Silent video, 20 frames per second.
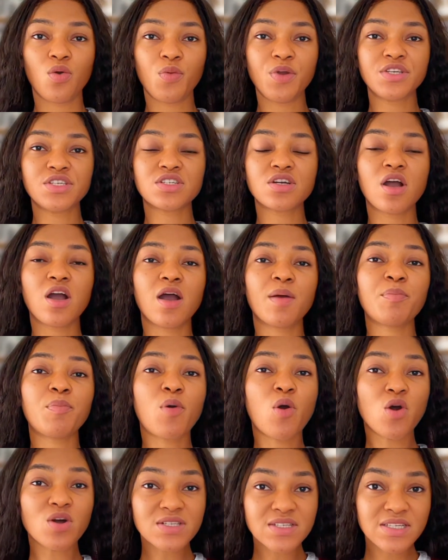which are
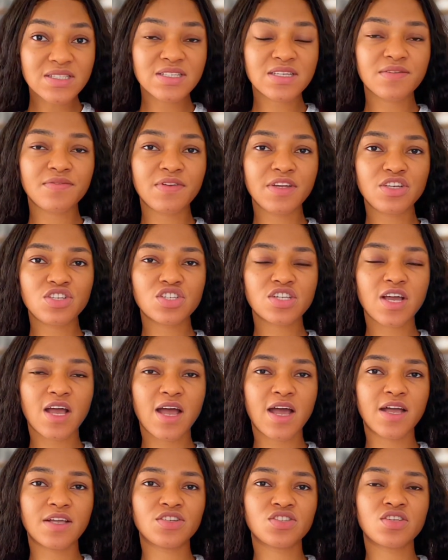positively
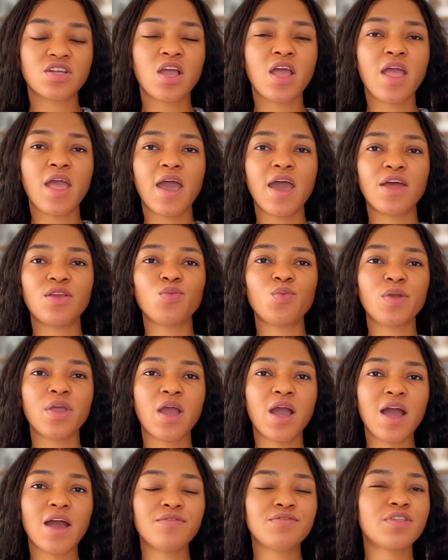charged, and we
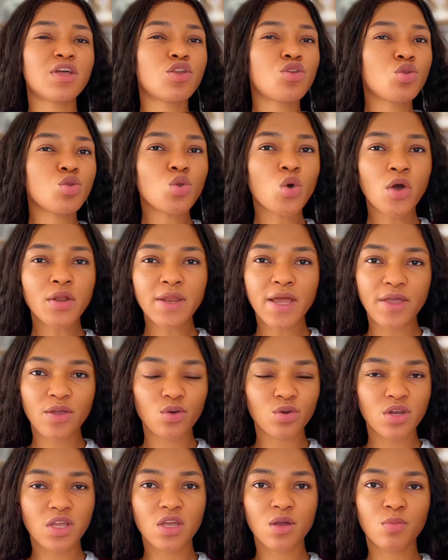have the
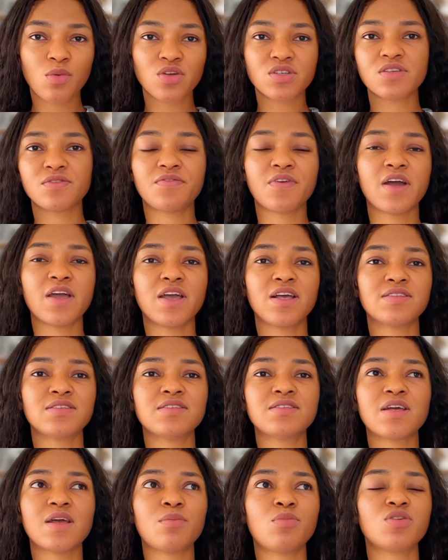non-ionic emulsifiers.
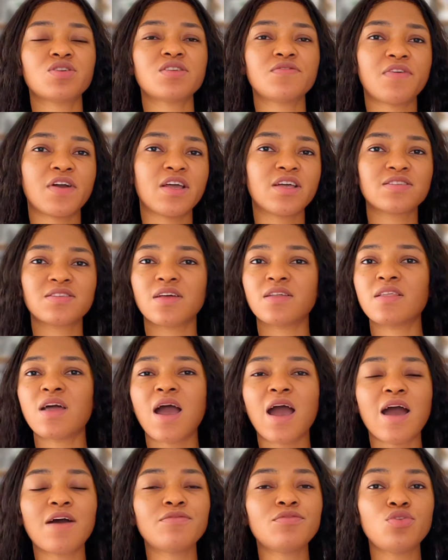These are emulsifiers that
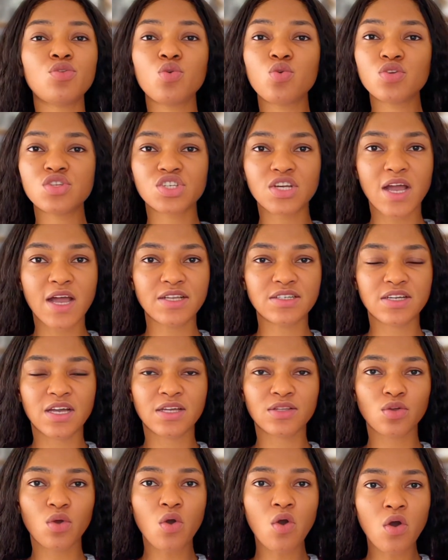have no charge
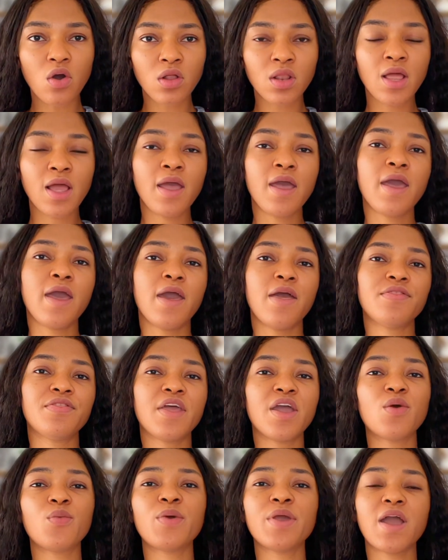at all, and
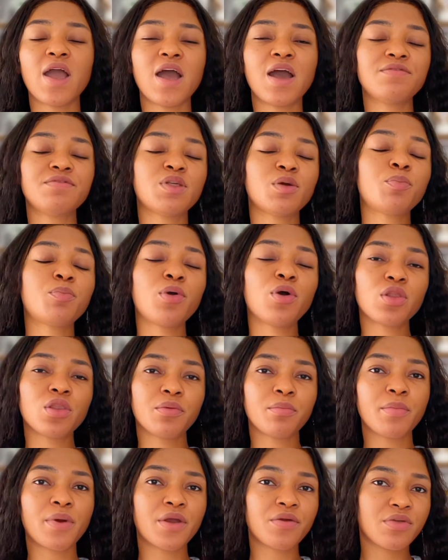then we have the
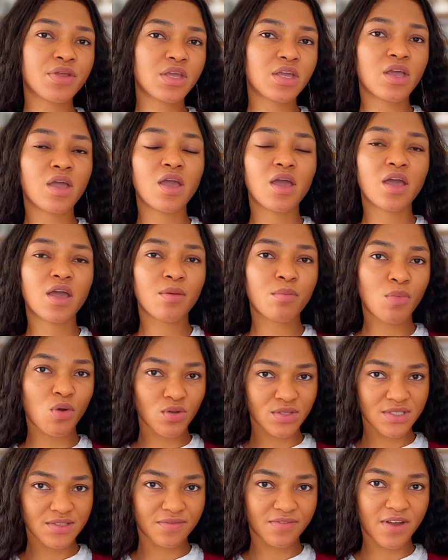polymeric
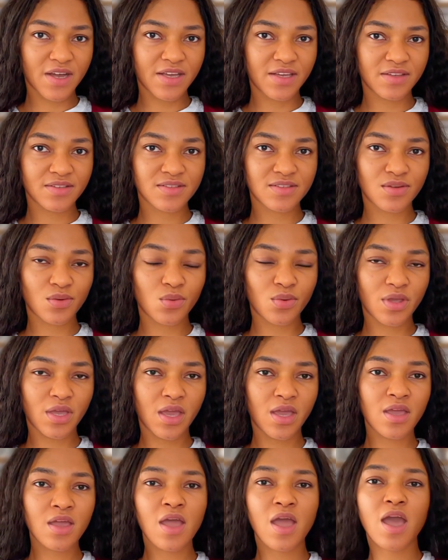emulsifiers. Okay,